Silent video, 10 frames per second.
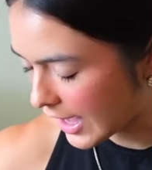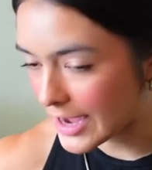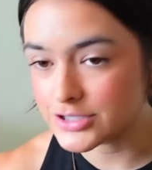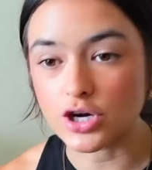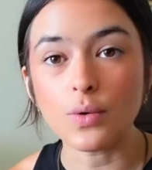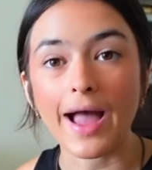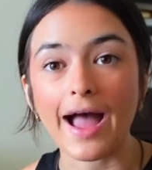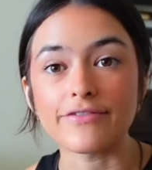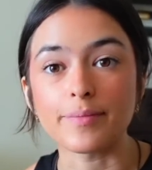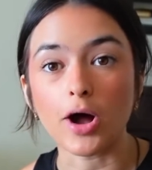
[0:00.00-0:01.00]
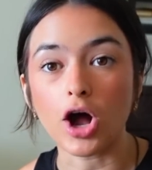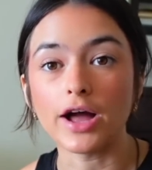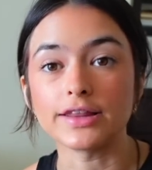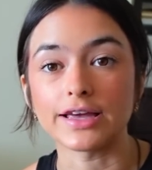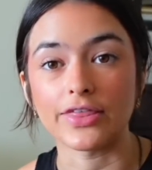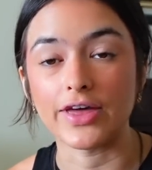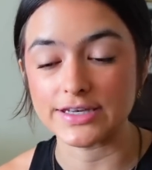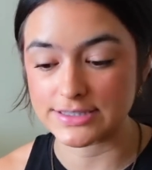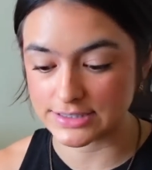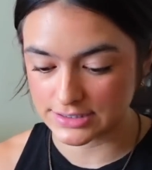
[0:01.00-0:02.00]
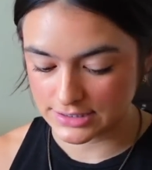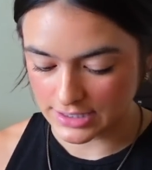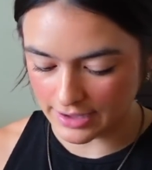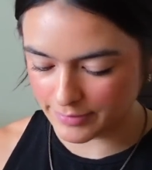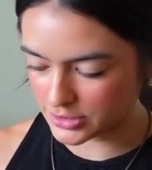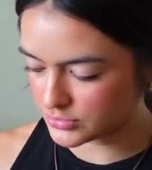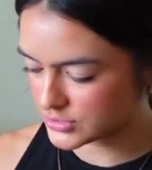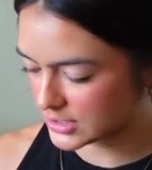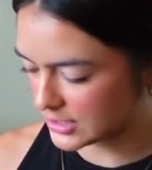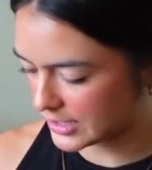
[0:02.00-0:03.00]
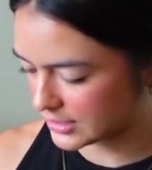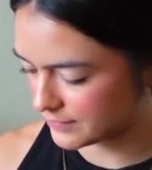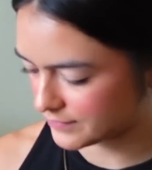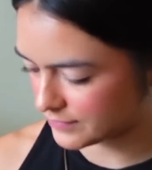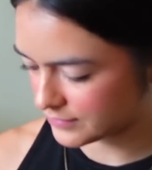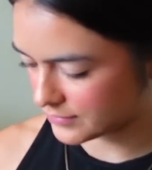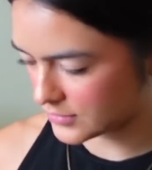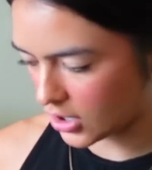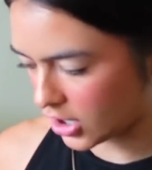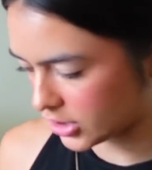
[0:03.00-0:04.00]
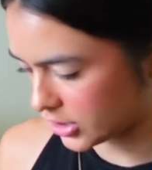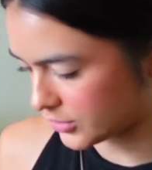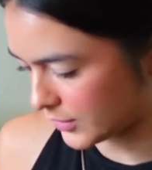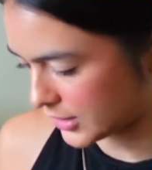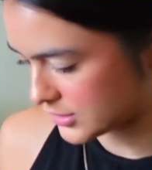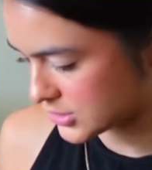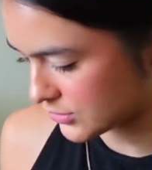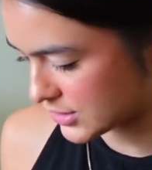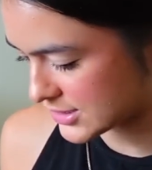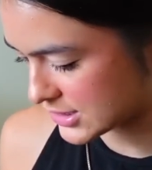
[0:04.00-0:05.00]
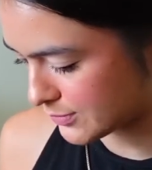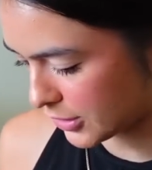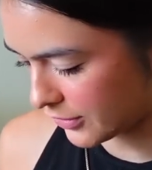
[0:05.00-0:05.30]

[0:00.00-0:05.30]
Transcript: I don't have a pot like this. I've been using like not a good one. This is